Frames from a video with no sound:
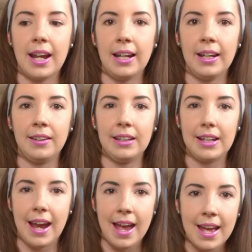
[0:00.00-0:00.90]
in the
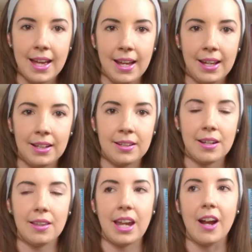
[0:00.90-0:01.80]
end,
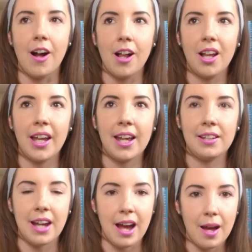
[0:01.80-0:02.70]
they all
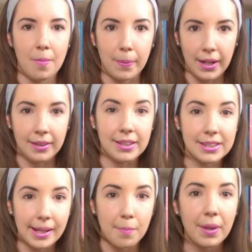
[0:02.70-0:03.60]
end up in the
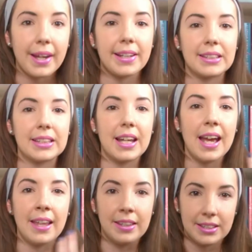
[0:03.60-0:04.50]
same place
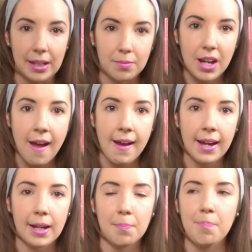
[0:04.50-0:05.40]
and the same
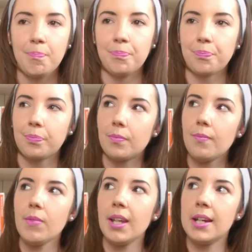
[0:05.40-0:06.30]
time.
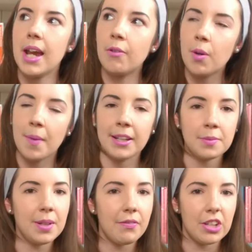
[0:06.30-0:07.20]
It reminds
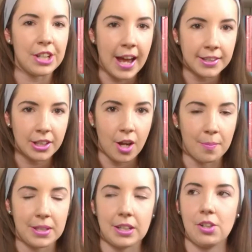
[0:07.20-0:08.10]
me of a jazz
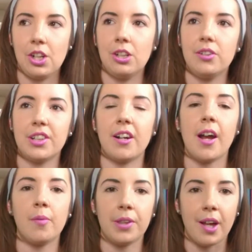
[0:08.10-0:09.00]
composition. You start
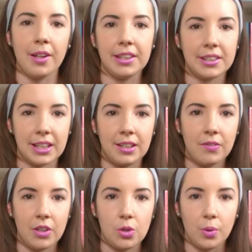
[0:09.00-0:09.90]
out with all these
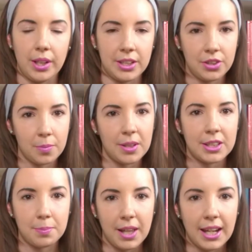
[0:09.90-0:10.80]
individual
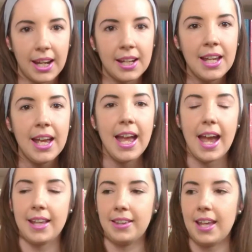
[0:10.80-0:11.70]
instruments playing,
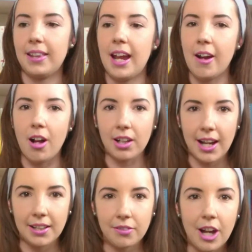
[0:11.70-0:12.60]
and then they all
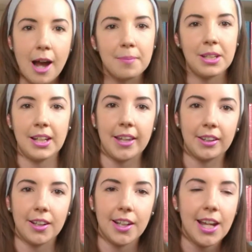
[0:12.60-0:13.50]
kind of come
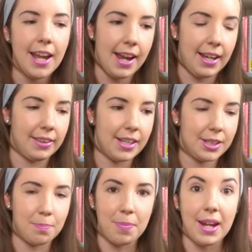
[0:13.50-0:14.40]
together in
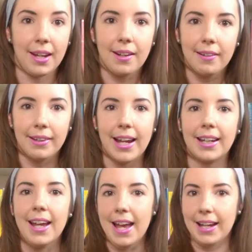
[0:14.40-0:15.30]
this big,
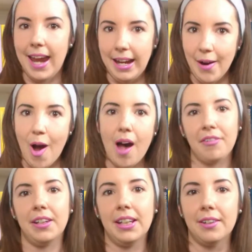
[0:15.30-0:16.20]
like,
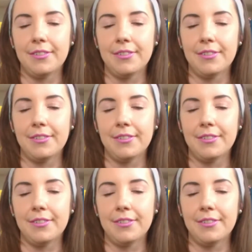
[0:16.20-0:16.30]
cacophony of